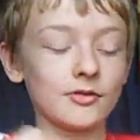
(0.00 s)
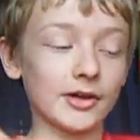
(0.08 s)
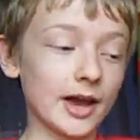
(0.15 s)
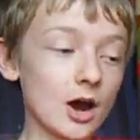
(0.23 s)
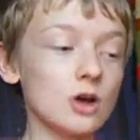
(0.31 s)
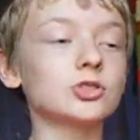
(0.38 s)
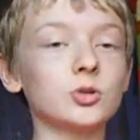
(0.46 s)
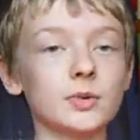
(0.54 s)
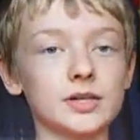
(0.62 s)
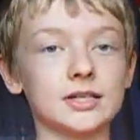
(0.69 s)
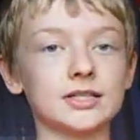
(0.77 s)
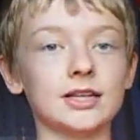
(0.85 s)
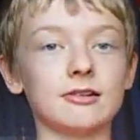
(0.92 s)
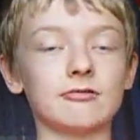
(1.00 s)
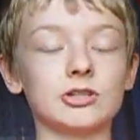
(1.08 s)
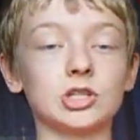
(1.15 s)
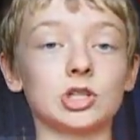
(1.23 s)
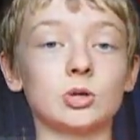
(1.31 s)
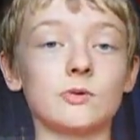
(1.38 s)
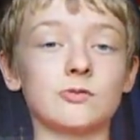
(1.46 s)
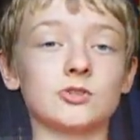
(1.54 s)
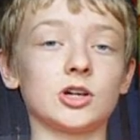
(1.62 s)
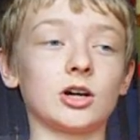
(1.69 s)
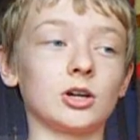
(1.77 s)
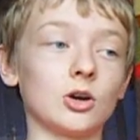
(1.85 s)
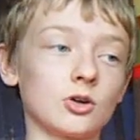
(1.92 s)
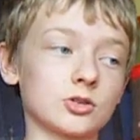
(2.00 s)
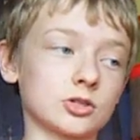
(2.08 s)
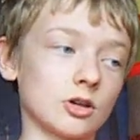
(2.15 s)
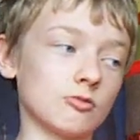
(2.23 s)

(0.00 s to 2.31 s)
They are doing a series two of Sherlock,